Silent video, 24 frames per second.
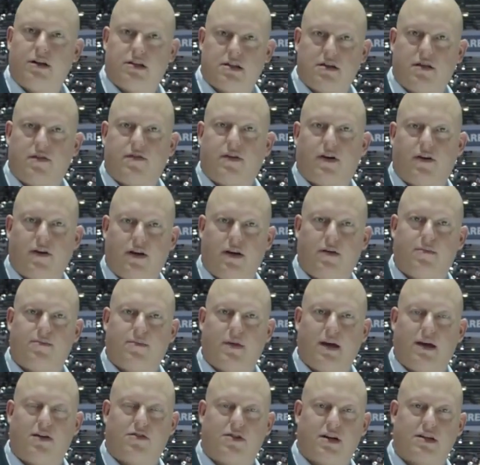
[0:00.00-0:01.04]
it's a very
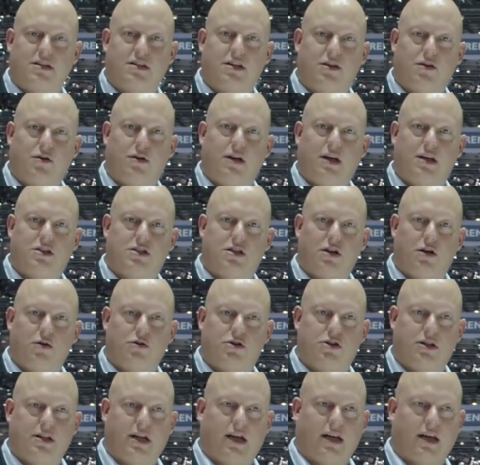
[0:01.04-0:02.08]
interesting, unique
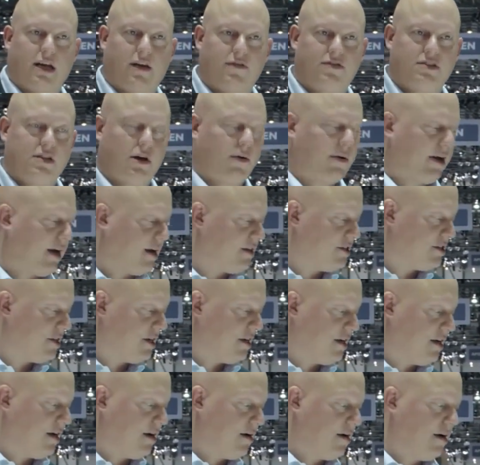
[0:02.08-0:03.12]
solution that gives our
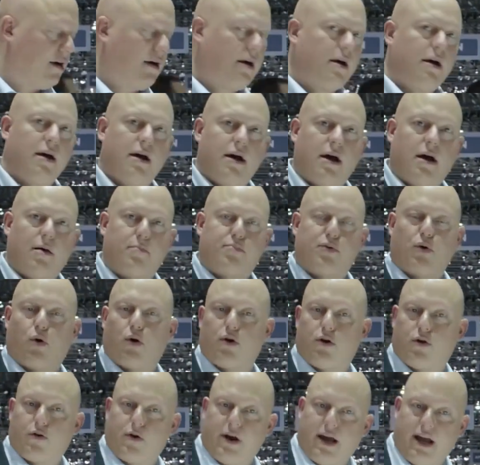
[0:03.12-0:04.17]
engine a
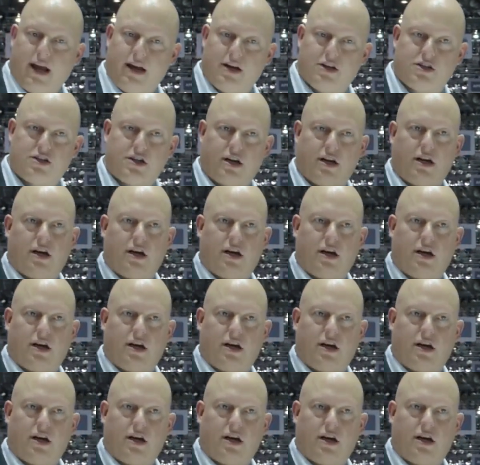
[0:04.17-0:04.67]
broader range and